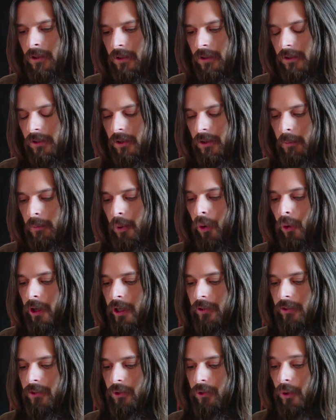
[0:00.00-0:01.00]
to
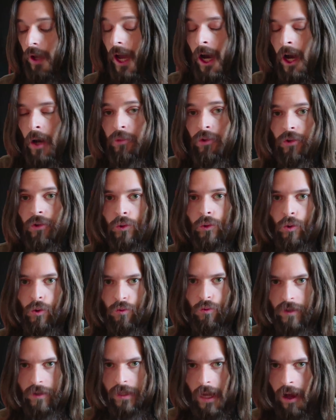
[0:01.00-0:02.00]
point to absolute
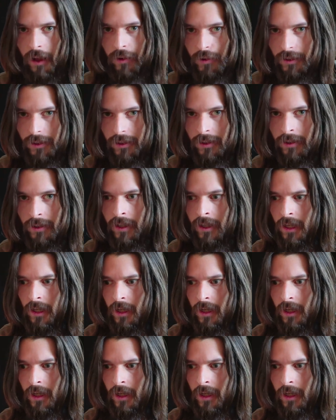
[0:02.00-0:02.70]
reality,